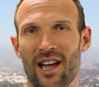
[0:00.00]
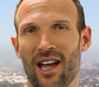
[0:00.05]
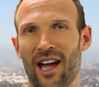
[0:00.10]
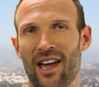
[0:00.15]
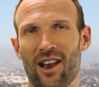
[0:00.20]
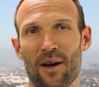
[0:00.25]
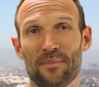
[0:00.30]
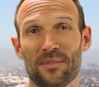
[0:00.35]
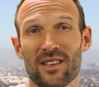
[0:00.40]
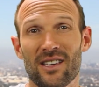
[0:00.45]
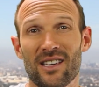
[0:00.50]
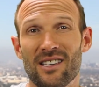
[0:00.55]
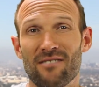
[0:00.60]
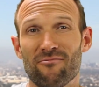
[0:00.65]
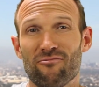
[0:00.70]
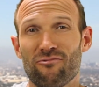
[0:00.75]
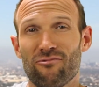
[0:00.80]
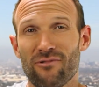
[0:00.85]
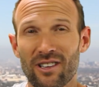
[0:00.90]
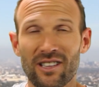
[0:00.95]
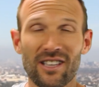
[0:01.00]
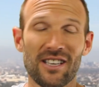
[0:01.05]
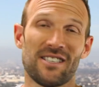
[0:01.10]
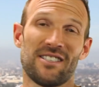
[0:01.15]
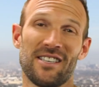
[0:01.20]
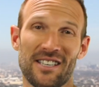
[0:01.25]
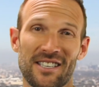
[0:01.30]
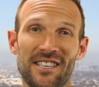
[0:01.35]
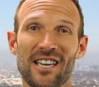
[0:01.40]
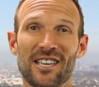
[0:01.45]
and I'm the really
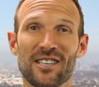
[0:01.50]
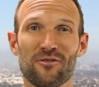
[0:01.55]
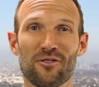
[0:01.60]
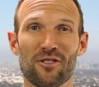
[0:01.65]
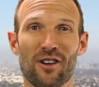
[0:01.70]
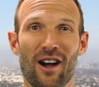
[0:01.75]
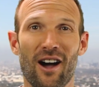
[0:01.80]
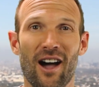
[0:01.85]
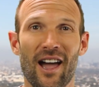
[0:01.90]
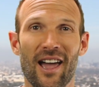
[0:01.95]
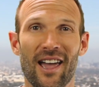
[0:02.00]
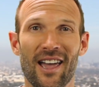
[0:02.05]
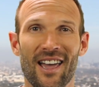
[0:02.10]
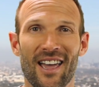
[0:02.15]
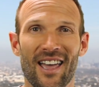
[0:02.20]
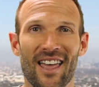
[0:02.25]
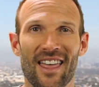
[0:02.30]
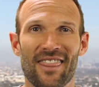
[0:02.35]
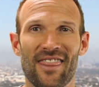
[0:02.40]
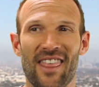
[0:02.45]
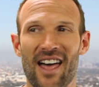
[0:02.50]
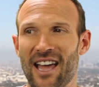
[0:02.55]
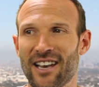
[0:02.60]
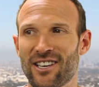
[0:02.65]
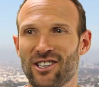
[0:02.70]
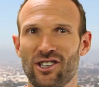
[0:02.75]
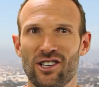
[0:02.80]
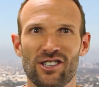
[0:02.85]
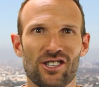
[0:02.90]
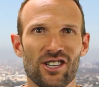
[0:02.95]
successful guy
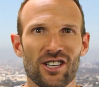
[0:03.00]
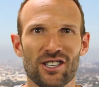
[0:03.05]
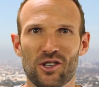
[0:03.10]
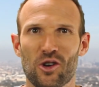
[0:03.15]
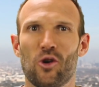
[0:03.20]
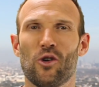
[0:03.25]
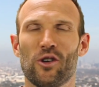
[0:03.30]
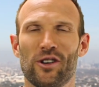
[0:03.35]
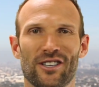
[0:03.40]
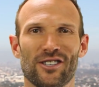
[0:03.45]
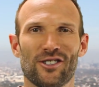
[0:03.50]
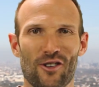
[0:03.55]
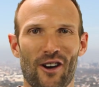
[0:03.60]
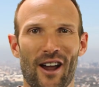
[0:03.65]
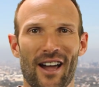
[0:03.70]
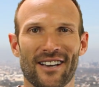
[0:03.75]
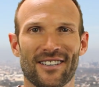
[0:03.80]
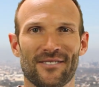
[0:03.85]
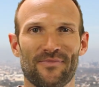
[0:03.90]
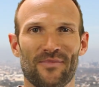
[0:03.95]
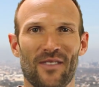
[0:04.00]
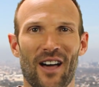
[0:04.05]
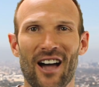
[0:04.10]
that you just couldn't attract.